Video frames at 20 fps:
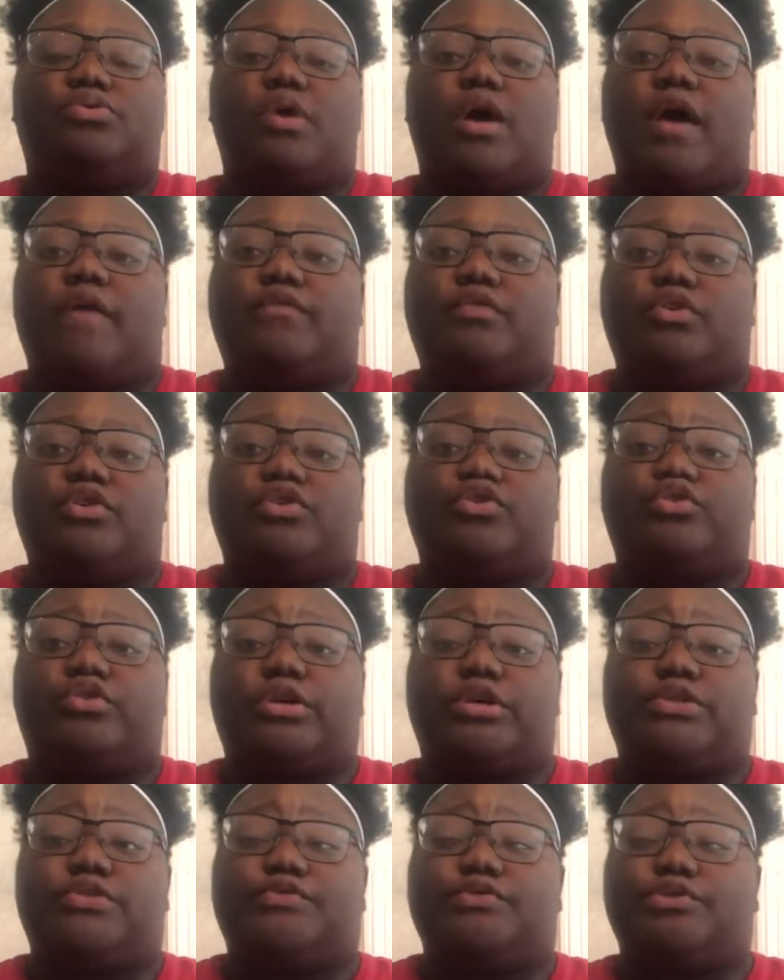So I have to
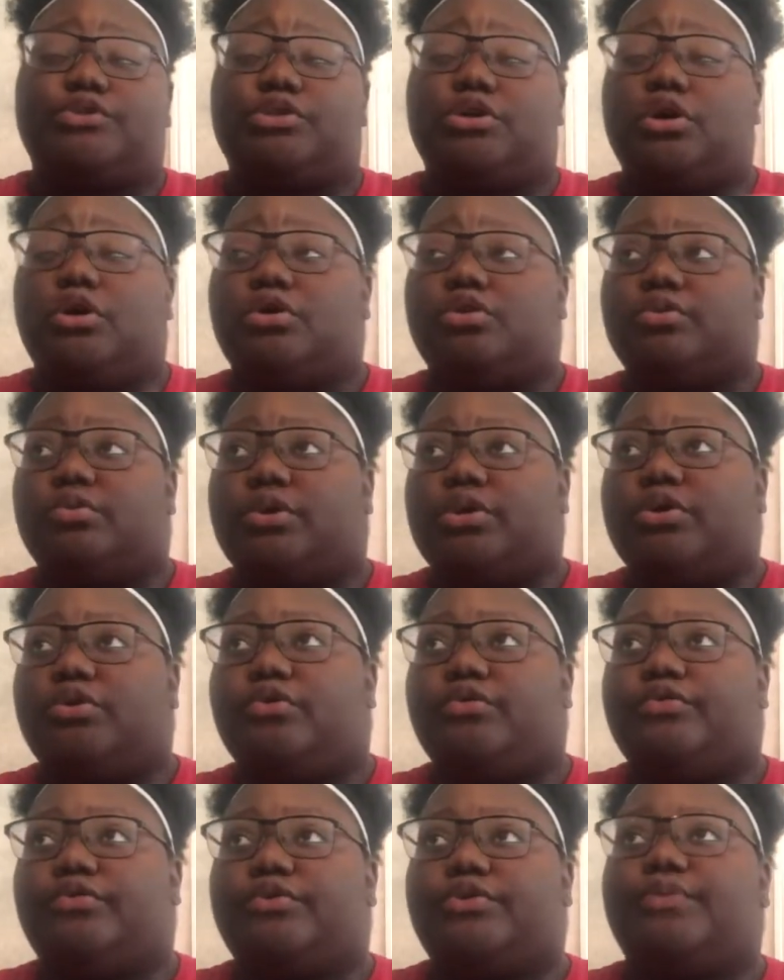transfer it all the way
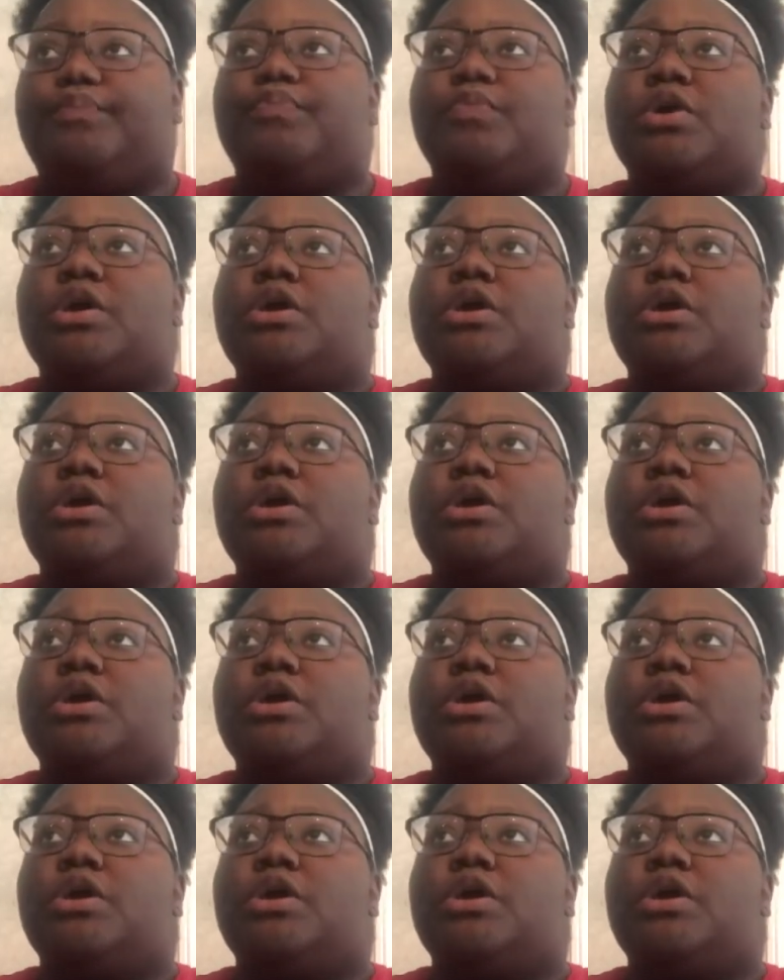over.